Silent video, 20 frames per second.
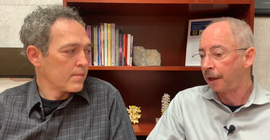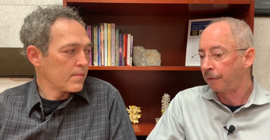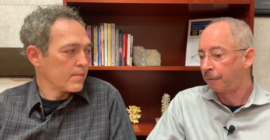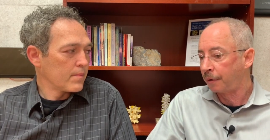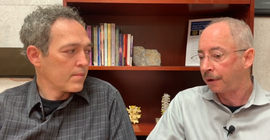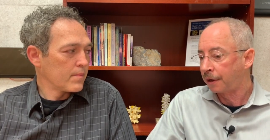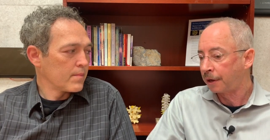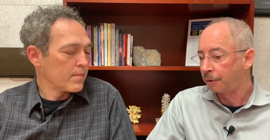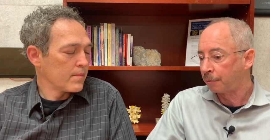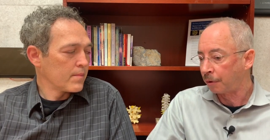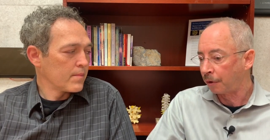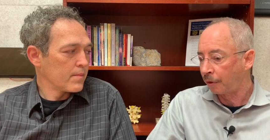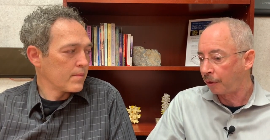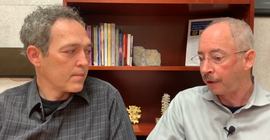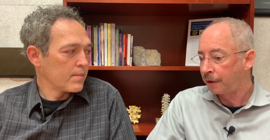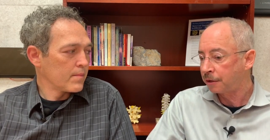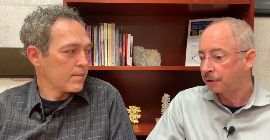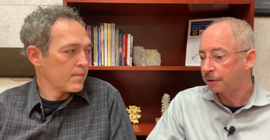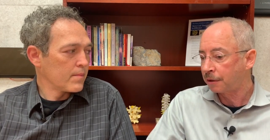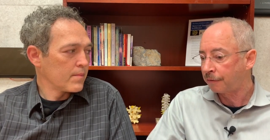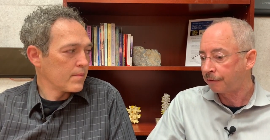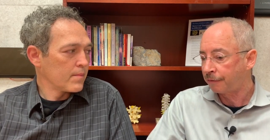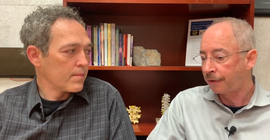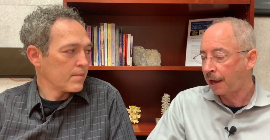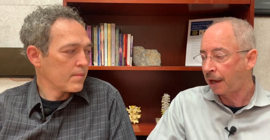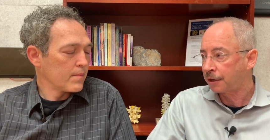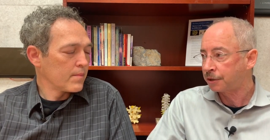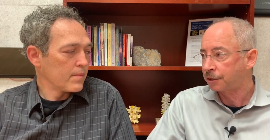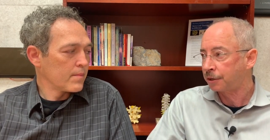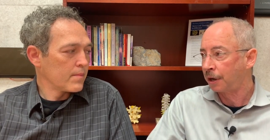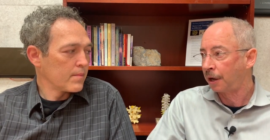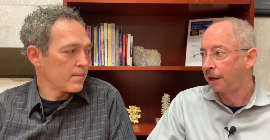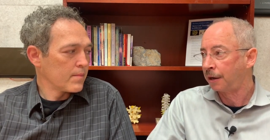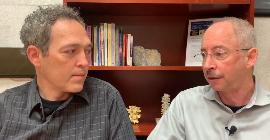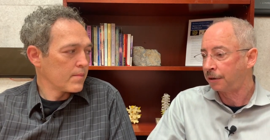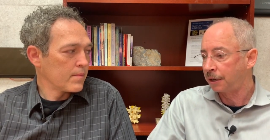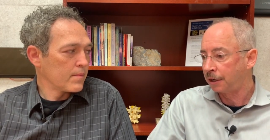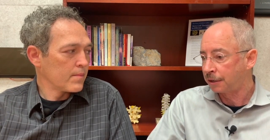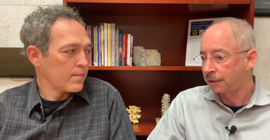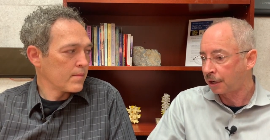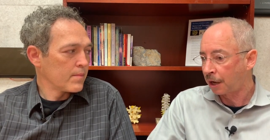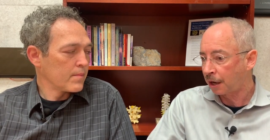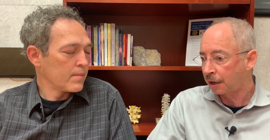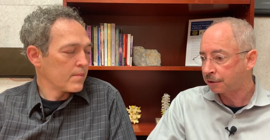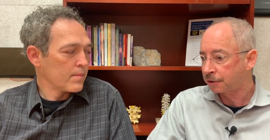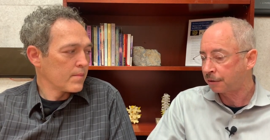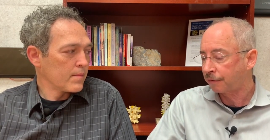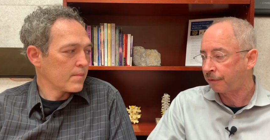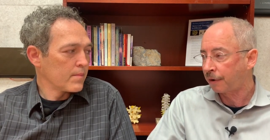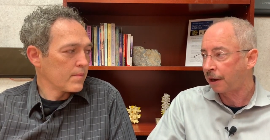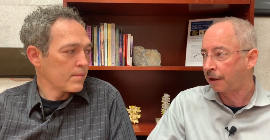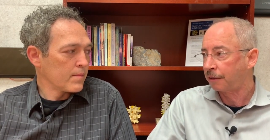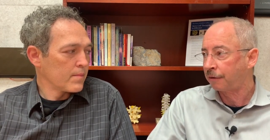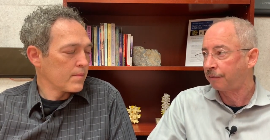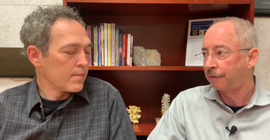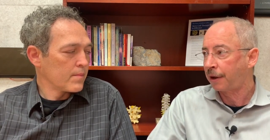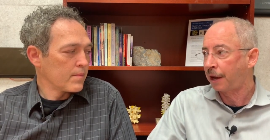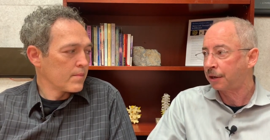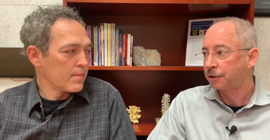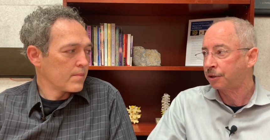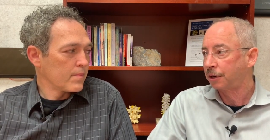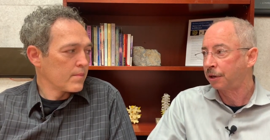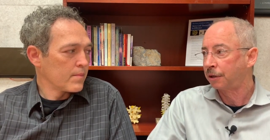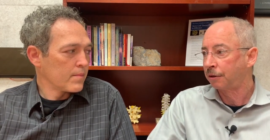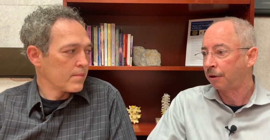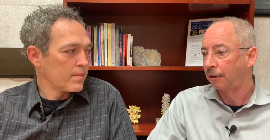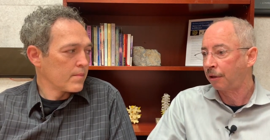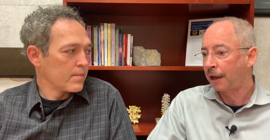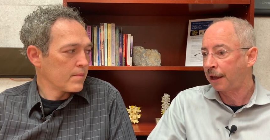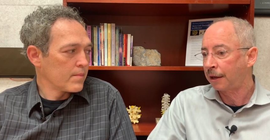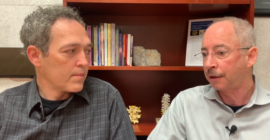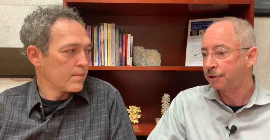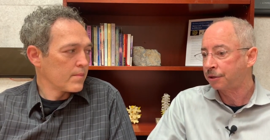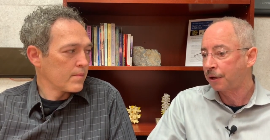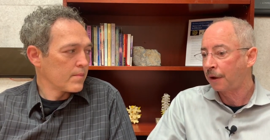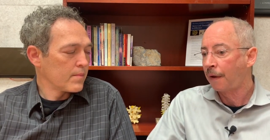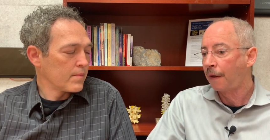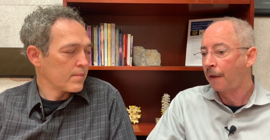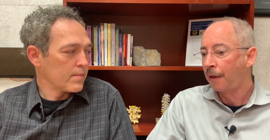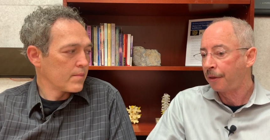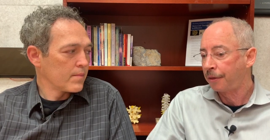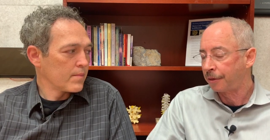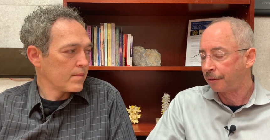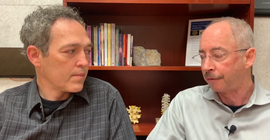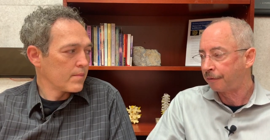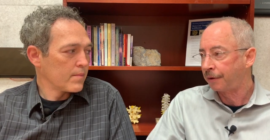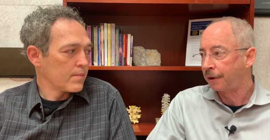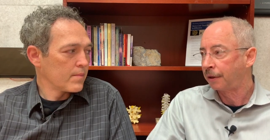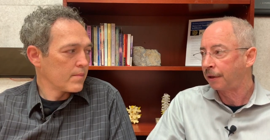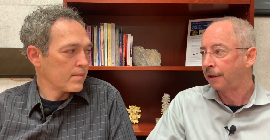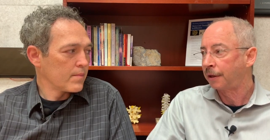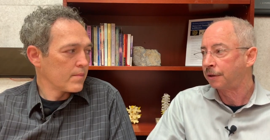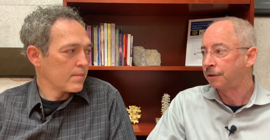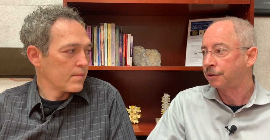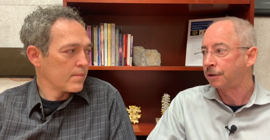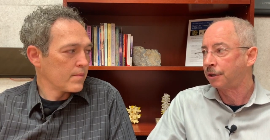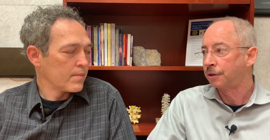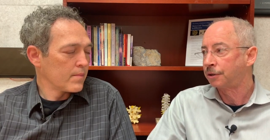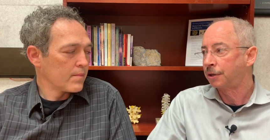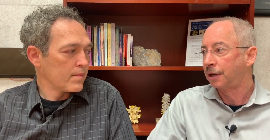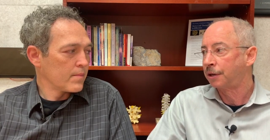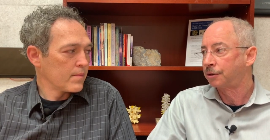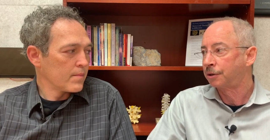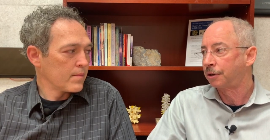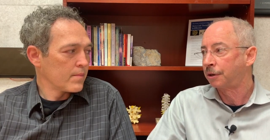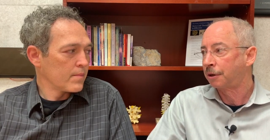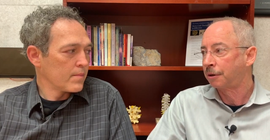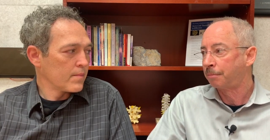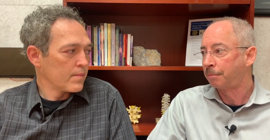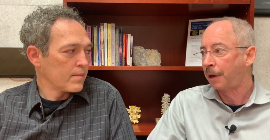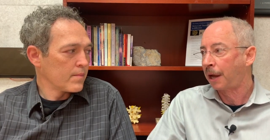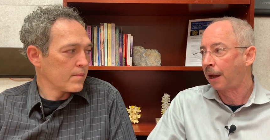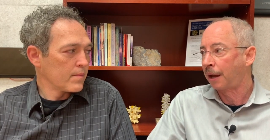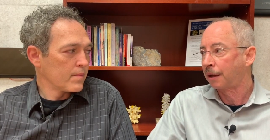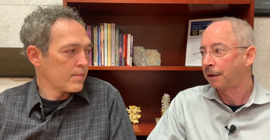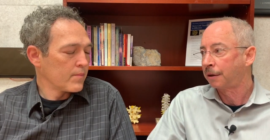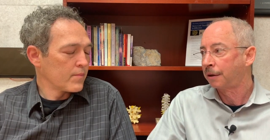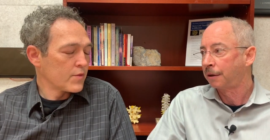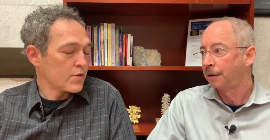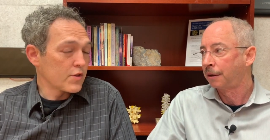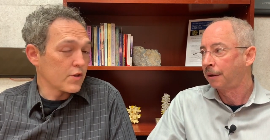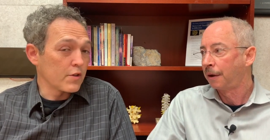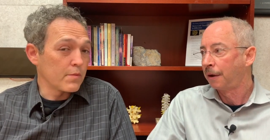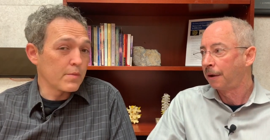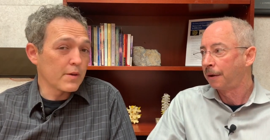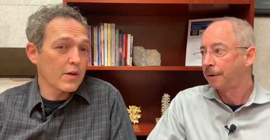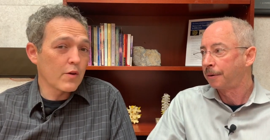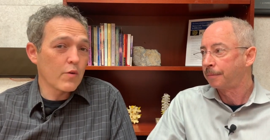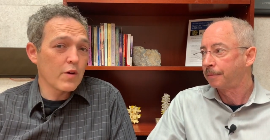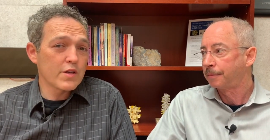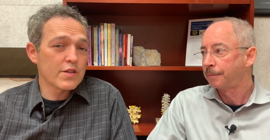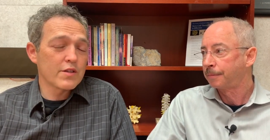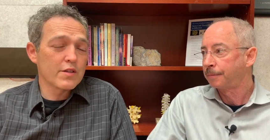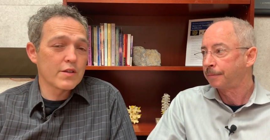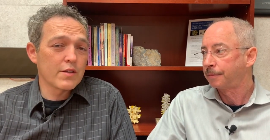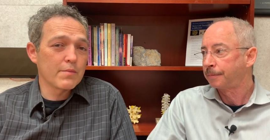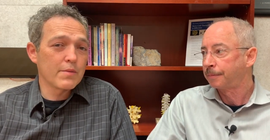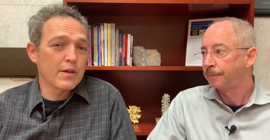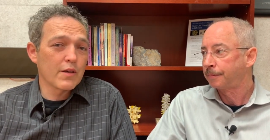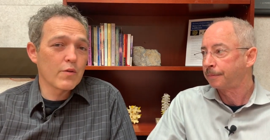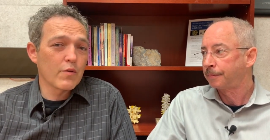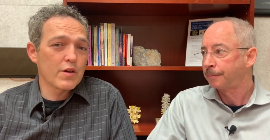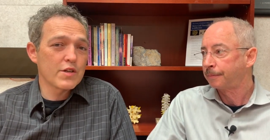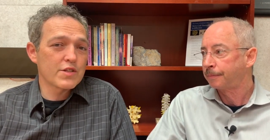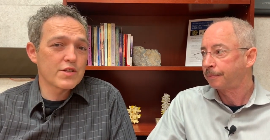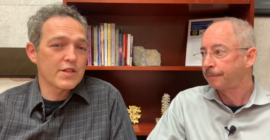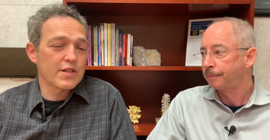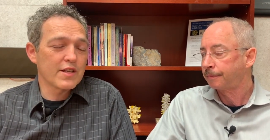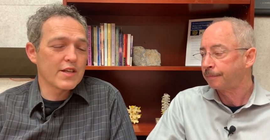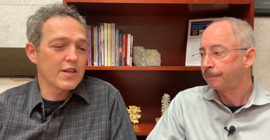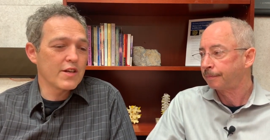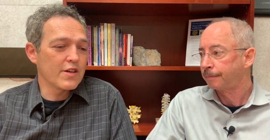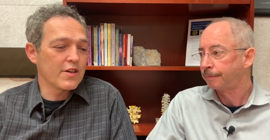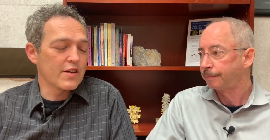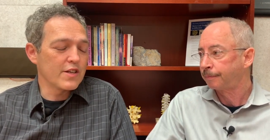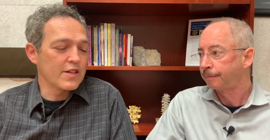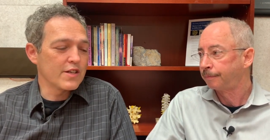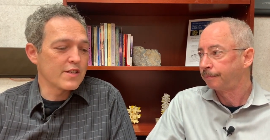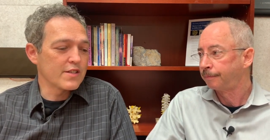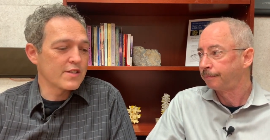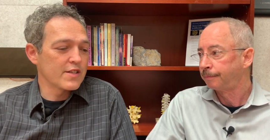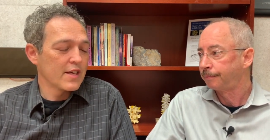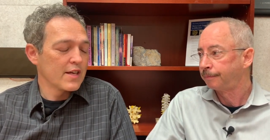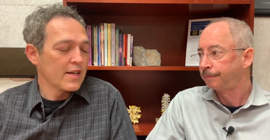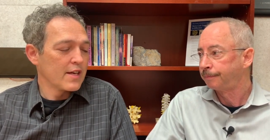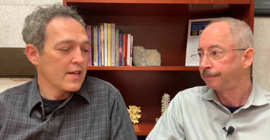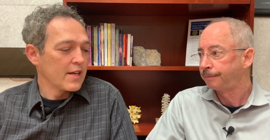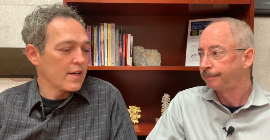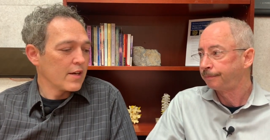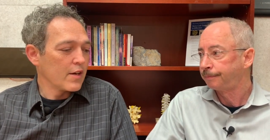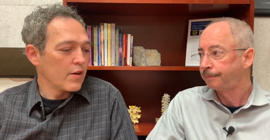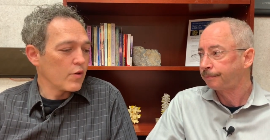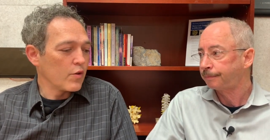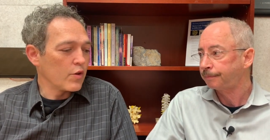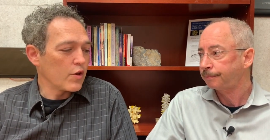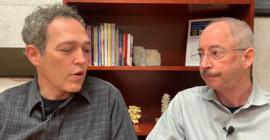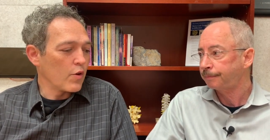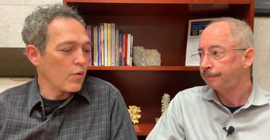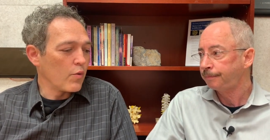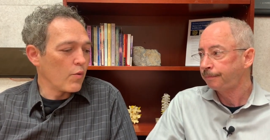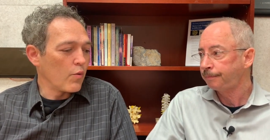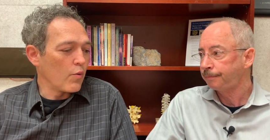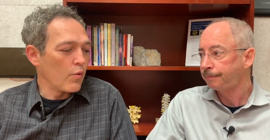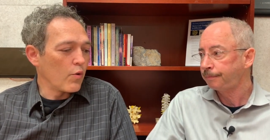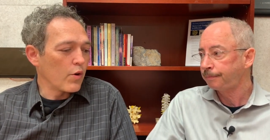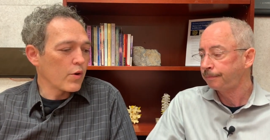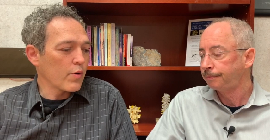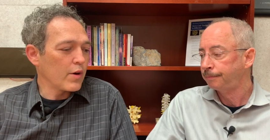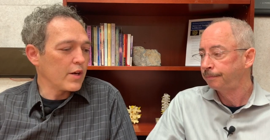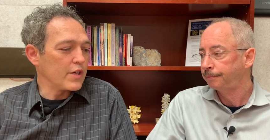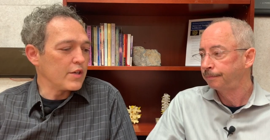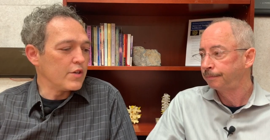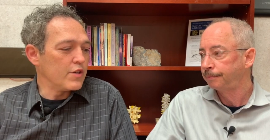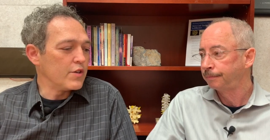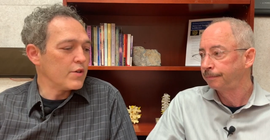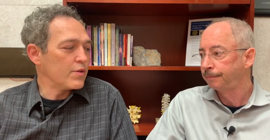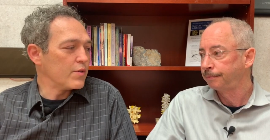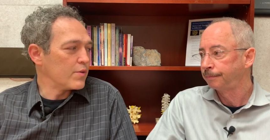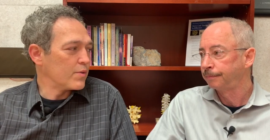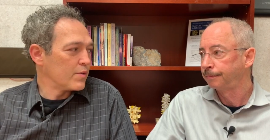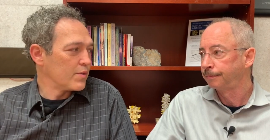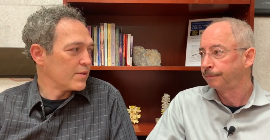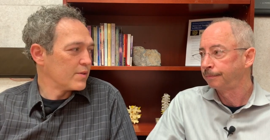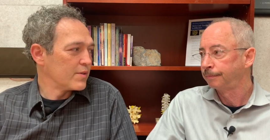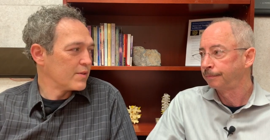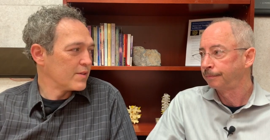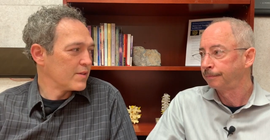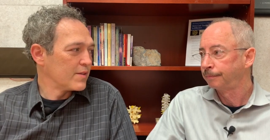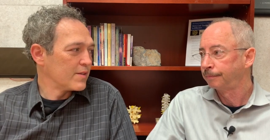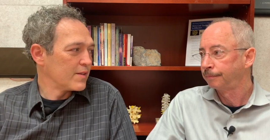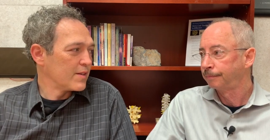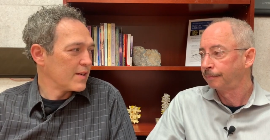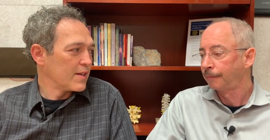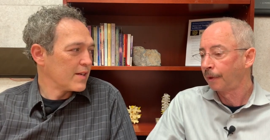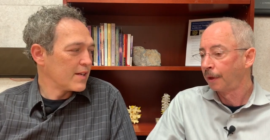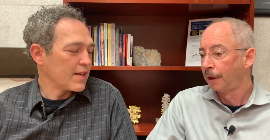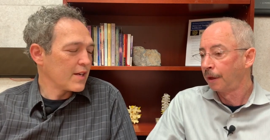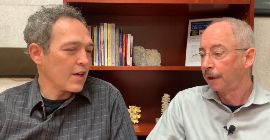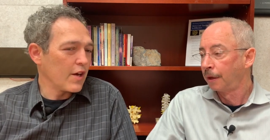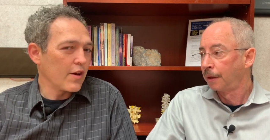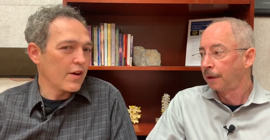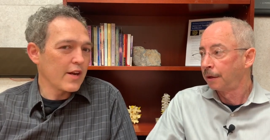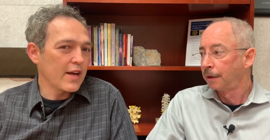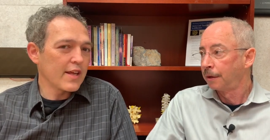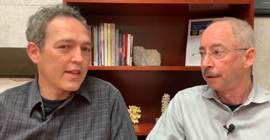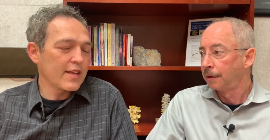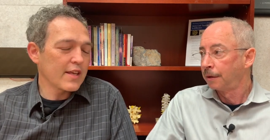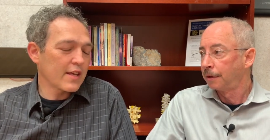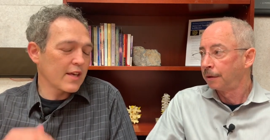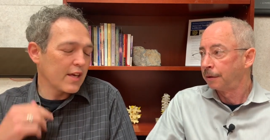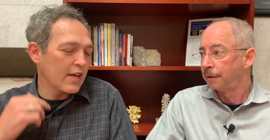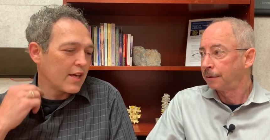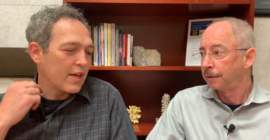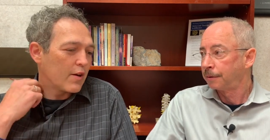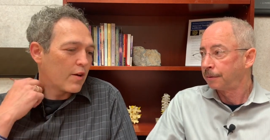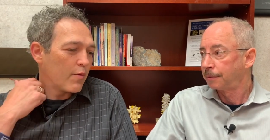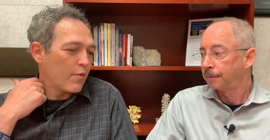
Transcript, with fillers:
Speaker 1: If we can release the fascia and detoxify the fascia in the legs, the feeling and sensation come back.
Speaker 2: So the big question here is, you know, what do I do? You know, and I think, we're